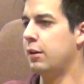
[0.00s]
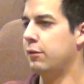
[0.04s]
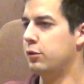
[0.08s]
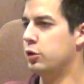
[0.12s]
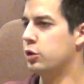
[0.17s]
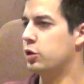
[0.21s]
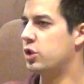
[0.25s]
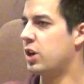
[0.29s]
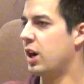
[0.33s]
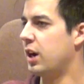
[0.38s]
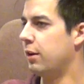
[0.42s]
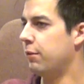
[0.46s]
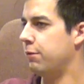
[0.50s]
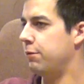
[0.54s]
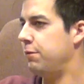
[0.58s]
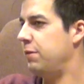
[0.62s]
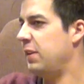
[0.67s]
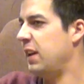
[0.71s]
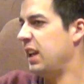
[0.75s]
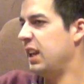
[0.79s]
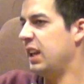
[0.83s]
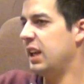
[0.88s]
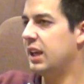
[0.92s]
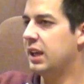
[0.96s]
of you trying to
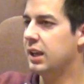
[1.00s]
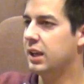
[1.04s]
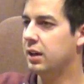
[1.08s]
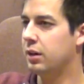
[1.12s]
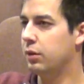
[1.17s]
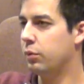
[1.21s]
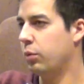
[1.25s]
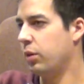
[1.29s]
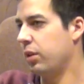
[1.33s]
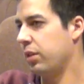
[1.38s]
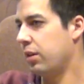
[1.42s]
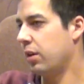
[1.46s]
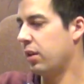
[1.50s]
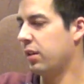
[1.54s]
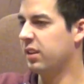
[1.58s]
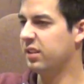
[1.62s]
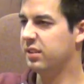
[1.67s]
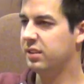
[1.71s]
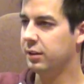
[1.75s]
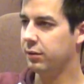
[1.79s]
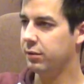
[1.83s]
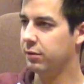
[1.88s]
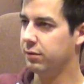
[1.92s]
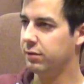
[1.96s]
fit in with all
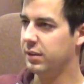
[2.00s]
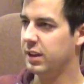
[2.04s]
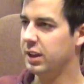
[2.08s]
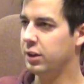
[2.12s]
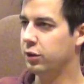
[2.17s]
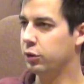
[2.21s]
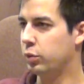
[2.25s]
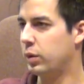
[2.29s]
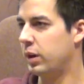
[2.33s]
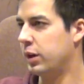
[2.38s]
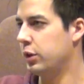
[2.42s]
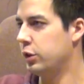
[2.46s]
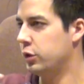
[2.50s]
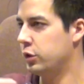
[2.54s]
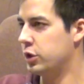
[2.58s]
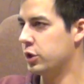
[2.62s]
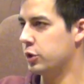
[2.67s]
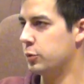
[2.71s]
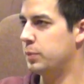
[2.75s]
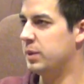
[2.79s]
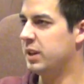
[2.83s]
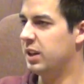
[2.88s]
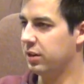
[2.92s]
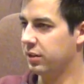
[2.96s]
these different venues, why don't you
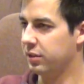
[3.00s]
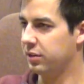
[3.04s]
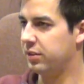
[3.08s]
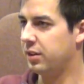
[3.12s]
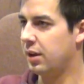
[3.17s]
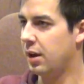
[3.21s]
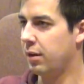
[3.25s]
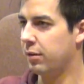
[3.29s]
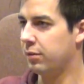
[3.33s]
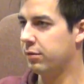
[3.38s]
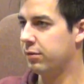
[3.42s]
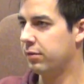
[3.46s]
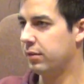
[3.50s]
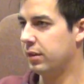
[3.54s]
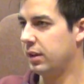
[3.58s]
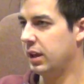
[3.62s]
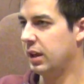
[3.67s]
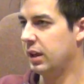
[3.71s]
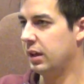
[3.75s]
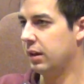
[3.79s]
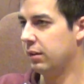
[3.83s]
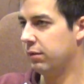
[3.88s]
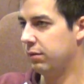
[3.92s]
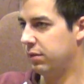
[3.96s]
just be yourself?
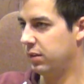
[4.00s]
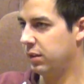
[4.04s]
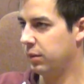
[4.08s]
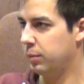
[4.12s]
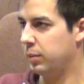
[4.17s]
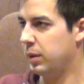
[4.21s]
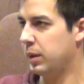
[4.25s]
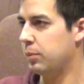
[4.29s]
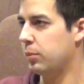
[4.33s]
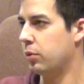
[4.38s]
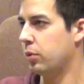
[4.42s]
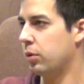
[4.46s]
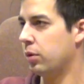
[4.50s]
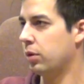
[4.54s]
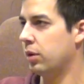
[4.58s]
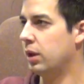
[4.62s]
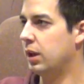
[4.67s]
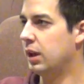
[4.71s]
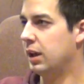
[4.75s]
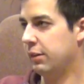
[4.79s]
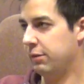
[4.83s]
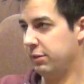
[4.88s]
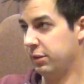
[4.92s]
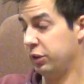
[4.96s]
And if
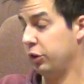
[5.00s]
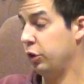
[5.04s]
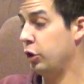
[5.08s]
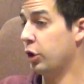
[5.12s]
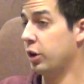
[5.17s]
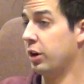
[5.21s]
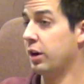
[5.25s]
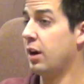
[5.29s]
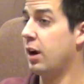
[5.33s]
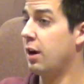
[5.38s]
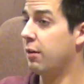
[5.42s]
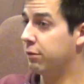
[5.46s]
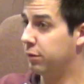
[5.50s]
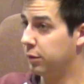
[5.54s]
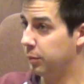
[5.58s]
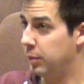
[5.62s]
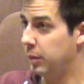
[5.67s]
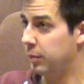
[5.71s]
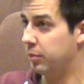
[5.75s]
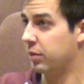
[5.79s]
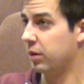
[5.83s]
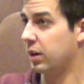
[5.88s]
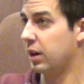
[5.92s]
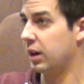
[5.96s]
it's good enough, the
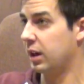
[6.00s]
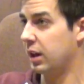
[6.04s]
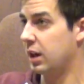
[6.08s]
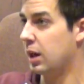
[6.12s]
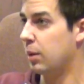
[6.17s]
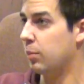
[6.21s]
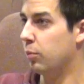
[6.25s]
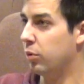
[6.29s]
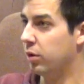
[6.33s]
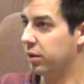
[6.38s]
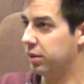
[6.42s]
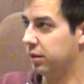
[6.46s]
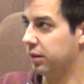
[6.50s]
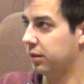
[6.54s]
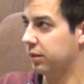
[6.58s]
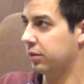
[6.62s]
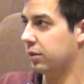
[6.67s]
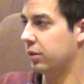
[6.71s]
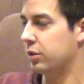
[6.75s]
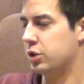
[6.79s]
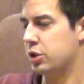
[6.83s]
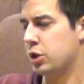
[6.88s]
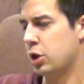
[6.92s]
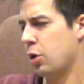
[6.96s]
people are going to come with you.
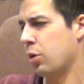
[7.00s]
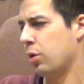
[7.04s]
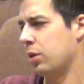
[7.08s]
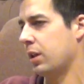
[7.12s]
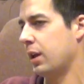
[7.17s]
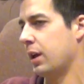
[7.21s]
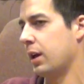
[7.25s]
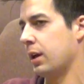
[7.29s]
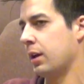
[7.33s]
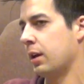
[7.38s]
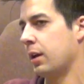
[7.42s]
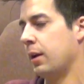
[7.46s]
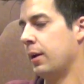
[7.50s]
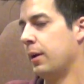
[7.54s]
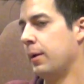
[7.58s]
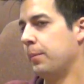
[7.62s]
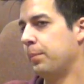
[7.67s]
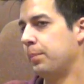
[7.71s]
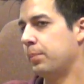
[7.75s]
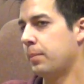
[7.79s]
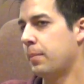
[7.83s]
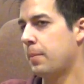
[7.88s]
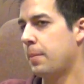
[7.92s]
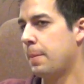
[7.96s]
So a joke like,
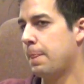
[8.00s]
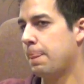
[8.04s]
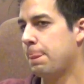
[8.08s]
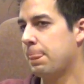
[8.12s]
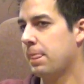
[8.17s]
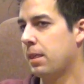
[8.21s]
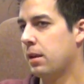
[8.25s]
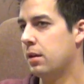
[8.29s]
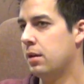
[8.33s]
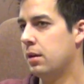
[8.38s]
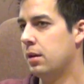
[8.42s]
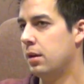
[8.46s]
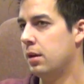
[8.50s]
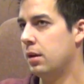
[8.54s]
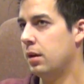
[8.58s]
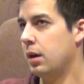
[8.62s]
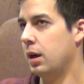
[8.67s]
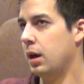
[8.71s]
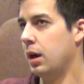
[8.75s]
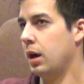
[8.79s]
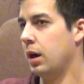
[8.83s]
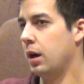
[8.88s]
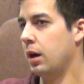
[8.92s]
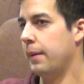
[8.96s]

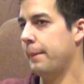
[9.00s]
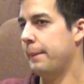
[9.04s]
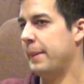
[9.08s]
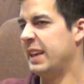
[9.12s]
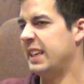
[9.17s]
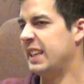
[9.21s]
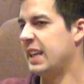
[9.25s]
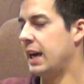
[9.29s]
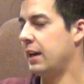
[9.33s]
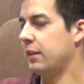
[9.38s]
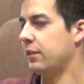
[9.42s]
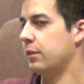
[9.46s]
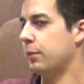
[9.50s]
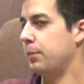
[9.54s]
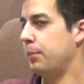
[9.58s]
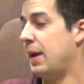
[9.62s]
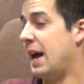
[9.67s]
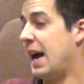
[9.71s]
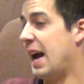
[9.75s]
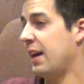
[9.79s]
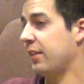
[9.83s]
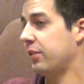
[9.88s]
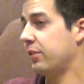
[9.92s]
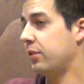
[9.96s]
my dad's a
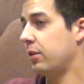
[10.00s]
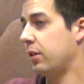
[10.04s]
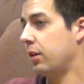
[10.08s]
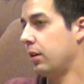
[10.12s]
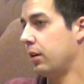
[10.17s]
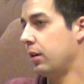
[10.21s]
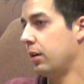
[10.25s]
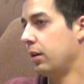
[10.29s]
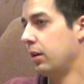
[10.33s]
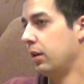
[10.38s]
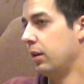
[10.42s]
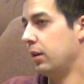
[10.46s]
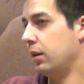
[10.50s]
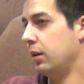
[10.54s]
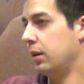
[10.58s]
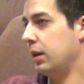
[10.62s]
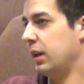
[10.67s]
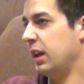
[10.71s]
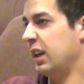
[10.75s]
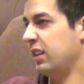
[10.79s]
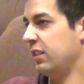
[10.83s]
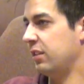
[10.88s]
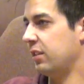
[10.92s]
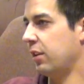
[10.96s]
pastor,
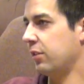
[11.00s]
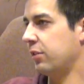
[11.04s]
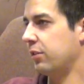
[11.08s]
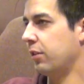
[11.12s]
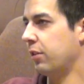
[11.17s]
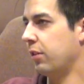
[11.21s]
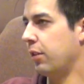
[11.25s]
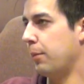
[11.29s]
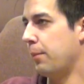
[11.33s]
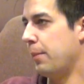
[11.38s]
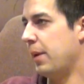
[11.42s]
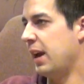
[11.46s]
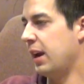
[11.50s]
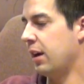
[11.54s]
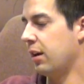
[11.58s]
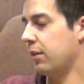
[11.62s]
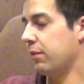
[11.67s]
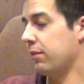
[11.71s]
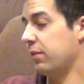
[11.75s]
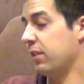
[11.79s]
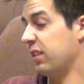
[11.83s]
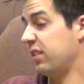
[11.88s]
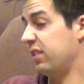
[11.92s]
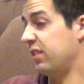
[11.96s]
and he's also the mayor
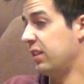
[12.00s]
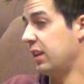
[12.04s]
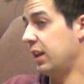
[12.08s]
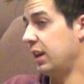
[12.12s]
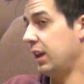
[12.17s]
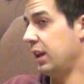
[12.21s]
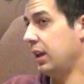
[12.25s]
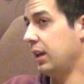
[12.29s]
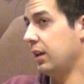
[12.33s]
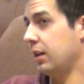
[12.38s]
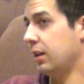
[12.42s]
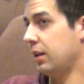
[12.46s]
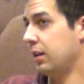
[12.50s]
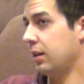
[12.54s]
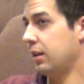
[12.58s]
of the city.